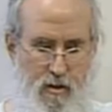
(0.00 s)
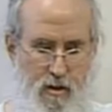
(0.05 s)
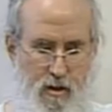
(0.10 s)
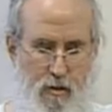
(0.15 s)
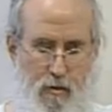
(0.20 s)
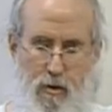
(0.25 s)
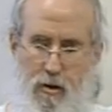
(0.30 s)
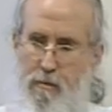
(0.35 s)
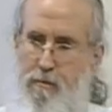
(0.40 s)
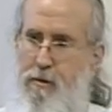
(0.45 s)
he
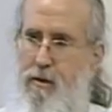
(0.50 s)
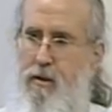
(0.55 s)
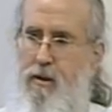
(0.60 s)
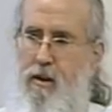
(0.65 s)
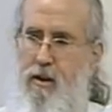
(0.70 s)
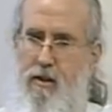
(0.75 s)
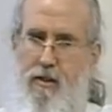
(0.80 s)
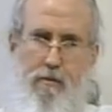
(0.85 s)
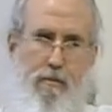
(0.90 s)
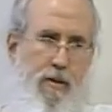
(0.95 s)
wrote a book
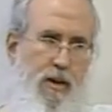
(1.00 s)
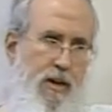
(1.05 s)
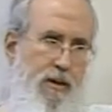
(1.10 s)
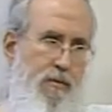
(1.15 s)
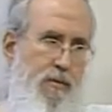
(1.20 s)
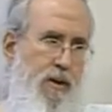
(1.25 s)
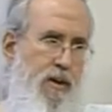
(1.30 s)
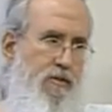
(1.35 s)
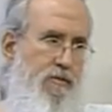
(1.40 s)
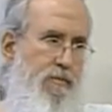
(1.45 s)
called "The Blind
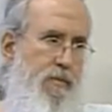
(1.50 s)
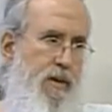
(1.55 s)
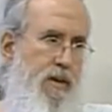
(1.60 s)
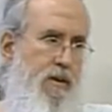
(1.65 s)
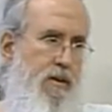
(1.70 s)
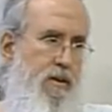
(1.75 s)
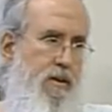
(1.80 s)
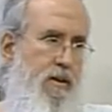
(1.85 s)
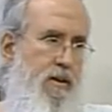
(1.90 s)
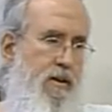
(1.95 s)
Watchmaker."